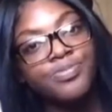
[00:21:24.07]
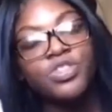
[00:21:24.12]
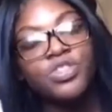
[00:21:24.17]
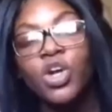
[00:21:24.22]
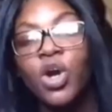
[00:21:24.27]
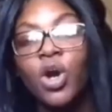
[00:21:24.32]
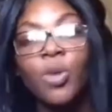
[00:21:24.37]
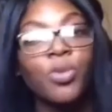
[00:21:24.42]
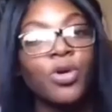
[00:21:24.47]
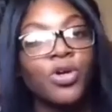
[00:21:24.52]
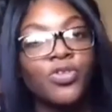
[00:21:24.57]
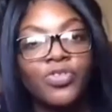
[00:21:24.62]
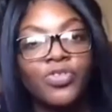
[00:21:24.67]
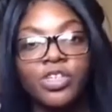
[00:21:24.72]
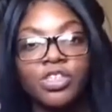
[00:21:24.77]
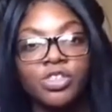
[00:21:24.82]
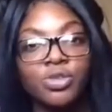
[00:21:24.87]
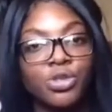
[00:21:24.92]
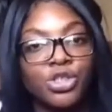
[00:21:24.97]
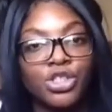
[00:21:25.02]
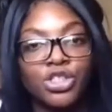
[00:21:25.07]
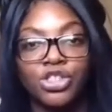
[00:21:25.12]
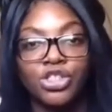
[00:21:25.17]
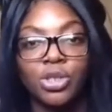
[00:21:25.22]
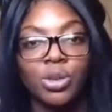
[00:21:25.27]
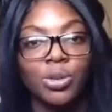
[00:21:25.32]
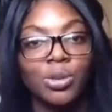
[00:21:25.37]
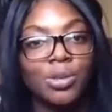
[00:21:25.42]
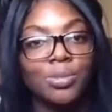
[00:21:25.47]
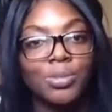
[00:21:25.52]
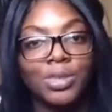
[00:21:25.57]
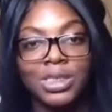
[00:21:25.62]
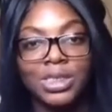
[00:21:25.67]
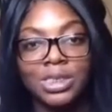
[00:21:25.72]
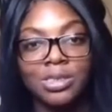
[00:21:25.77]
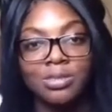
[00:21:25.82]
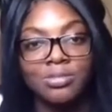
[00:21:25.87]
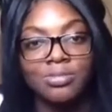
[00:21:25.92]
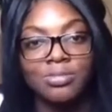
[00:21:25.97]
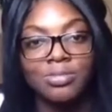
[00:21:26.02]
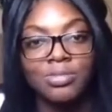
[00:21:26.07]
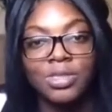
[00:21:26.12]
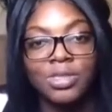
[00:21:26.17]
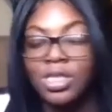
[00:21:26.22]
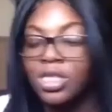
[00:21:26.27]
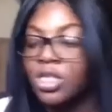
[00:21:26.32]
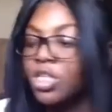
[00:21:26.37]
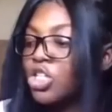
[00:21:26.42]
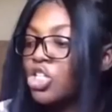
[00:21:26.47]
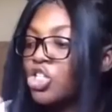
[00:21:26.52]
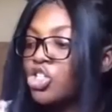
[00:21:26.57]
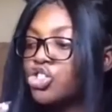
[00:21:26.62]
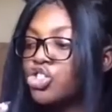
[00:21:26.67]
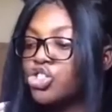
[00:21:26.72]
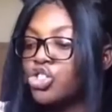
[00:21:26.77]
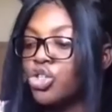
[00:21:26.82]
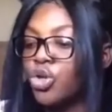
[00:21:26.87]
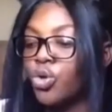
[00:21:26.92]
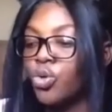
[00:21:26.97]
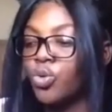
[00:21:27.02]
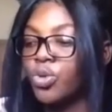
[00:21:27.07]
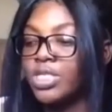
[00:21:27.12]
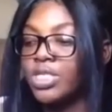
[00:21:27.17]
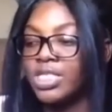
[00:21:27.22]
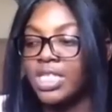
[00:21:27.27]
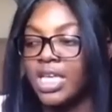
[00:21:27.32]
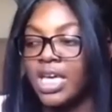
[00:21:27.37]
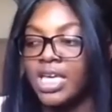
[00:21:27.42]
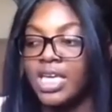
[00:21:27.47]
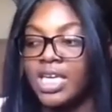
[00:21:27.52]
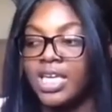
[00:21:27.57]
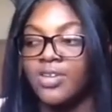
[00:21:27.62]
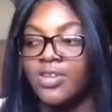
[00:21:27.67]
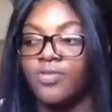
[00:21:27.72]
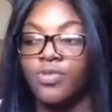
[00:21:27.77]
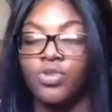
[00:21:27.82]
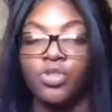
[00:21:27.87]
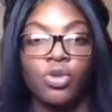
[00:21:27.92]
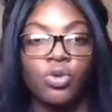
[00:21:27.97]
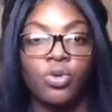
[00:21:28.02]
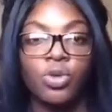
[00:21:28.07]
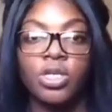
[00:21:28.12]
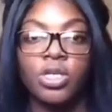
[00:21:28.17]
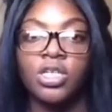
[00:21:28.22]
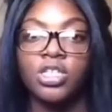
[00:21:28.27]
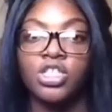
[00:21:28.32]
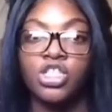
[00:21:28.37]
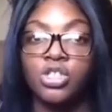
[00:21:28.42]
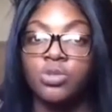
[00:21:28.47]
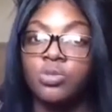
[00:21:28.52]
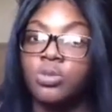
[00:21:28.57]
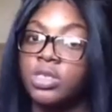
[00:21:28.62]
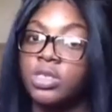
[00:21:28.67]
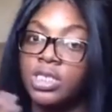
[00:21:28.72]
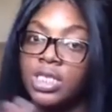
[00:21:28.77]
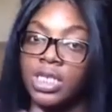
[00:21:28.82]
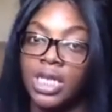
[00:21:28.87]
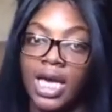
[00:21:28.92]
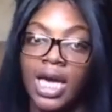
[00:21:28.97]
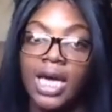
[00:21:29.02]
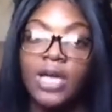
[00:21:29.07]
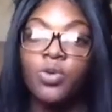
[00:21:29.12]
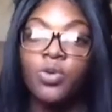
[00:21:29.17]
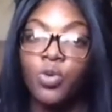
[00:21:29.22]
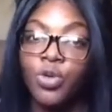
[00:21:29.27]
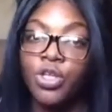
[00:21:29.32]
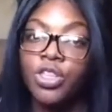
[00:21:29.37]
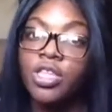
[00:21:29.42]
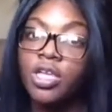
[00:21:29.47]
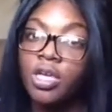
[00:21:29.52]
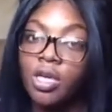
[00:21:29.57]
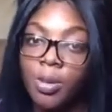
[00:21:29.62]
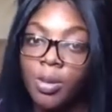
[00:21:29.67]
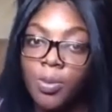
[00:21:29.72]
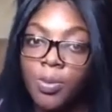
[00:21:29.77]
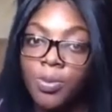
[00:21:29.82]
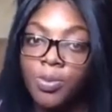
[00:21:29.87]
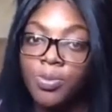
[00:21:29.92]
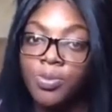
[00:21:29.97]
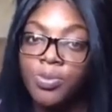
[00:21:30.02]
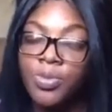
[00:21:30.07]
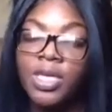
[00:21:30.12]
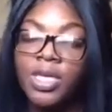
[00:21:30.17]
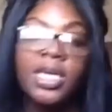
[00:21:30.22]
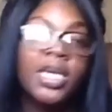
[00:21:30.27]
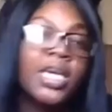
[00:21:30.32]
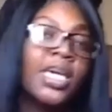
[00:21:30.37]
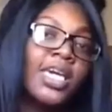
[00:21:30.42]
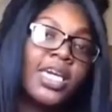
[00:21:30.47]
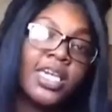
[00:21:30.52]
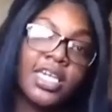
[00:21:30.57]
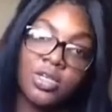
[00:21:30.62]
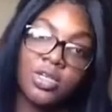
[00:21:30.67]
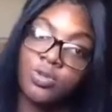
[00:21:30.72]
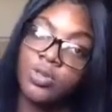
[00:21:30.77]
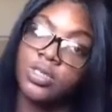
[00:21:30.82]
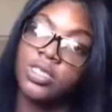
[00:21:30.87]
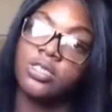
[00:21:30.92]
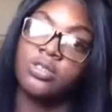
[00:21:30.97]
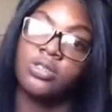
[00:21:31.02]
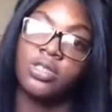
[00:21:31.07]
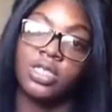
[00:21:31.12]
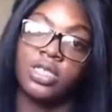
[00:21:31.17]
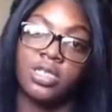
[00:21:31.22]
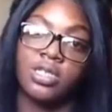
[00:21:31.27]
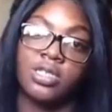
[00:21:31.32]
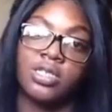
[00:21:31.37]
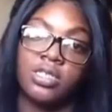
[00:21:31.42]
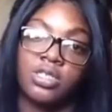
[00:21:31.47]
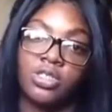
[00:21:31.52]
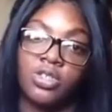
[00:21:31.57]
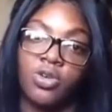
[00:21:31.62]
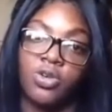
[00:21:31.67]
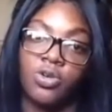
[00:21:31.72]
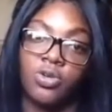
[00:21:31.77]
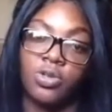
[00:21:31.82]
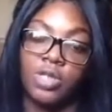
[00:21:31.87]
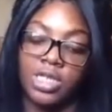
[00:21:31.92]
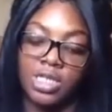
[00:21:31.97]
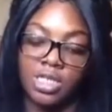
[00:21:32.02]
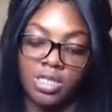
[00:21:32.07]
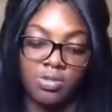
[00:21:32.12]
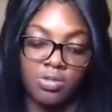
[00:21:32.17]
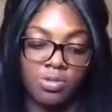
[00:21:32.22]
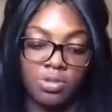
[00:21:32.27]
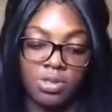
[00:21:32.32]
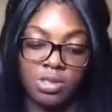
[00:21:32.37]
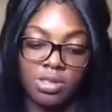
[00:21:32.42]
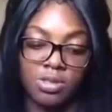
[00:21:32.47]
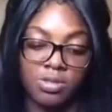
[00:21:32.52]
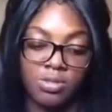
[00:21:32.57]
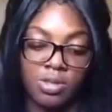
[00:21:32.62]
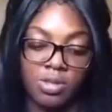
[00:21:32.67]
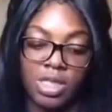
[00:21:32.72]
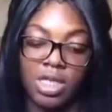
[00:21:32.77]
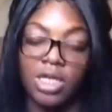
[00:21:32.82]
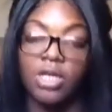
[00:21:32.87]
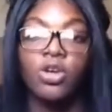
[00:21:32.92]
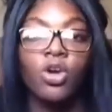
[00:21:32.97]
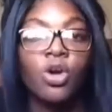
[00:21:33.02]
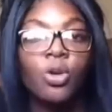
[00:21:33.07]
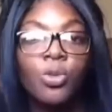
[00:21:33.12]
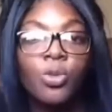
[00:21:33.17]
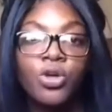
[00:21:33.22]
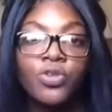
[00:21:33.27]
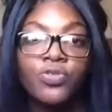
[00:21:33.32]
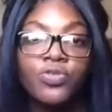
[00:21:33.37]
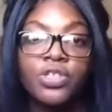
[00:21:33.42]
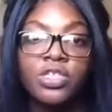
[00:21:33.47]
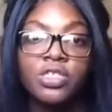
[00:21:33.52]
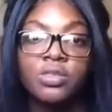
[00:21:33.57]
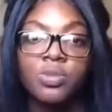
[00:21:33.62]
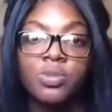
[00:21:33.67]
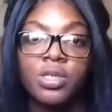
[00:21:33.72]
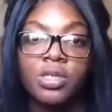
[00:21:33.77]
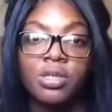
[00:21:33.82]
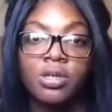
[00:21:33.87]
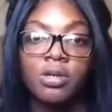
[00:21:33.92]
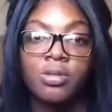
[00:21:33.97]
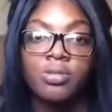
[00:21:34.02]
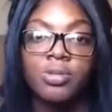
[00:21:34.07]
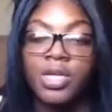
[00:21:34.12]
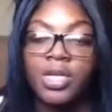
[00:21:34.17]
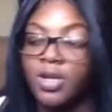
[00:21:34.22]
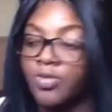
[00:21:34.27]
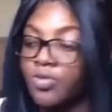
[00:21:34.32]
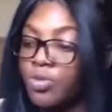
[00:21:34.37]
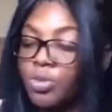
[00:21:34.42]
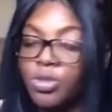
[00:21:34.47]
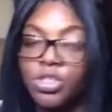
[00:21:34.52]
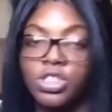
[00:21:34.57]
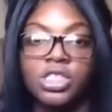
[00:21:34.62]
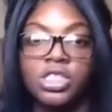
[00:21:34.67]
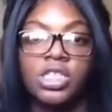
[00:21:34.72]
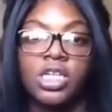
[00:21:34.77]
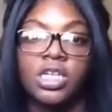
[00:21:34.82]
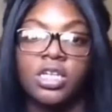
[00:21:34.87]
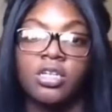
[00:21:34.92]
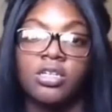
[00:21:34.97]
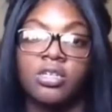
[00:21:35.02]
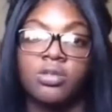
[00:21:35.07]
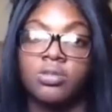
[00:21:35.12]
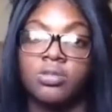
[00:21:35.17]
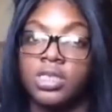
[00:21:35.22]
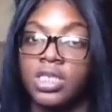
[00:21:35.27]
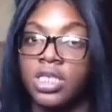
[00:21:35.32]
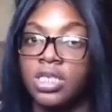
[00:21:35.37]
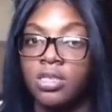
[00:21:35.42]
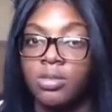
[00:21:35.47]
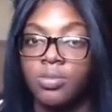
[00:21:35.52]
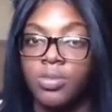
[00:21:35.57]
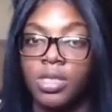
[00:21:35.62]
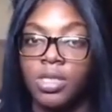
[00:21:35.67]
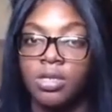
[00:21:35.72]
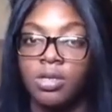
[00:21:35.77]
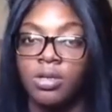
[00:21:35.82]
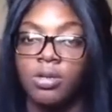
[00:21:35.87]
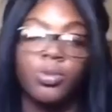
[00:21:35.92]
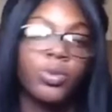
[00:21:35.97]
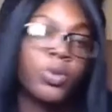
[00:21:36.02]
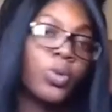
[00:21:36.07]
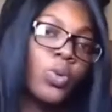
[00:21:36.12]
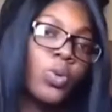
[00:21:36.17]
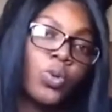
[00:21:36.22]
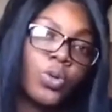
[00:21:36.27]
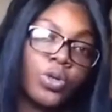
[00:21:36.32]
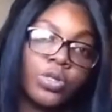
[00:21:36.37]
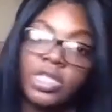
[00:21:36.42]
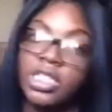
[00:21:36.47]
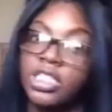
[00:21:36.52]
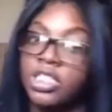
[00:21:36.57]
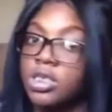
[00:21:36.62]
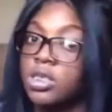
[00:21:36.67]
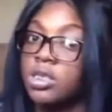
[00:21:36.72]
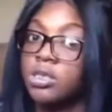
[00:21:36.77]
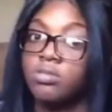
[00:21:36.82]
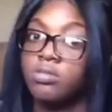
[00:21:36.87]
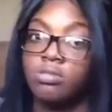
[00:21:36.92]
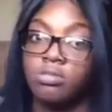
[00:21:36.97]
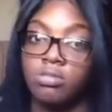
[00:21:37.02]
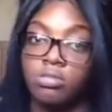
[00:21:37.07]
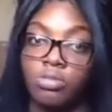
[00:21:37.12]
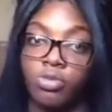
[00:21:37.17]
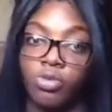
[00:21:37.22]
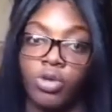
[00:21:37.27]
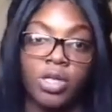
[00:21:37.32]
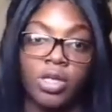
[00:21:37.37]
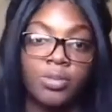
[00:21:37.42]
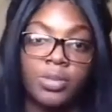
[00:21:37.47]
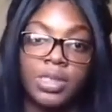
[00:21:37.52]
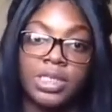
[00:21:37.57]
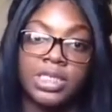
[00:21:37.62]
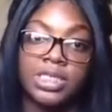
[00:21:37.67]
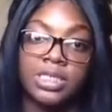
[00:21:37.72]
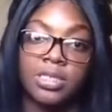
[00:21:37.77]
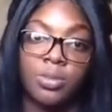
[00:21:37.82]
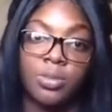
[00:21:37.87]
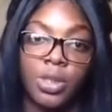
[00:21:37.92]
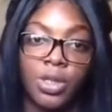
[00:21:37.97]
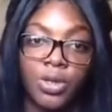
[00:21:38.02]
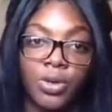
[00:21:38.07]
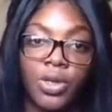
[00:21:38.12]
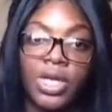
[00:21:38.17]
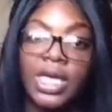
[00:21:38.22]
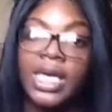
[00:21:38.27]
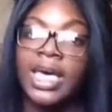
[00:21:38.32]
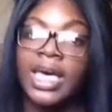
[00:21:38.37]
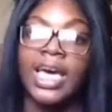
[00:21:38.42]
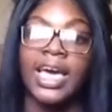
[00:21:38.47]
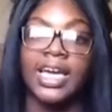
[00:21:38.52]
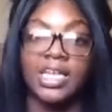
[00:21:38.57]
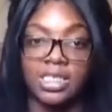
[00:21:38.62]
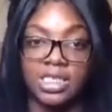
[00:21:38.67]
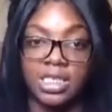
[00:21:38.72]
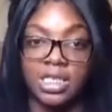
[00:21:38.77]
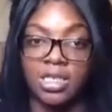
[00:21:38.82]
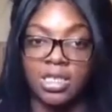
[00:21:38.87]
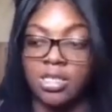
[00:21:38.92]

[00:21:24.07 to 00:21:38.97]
her boyfriends would just show up missing. So it's like, even though she was not with him, he was still taunting this girl. Like, he was getting her boyfriends beat up. Every boy she dated, he was getting them beat up, or they just randomly disappear, as in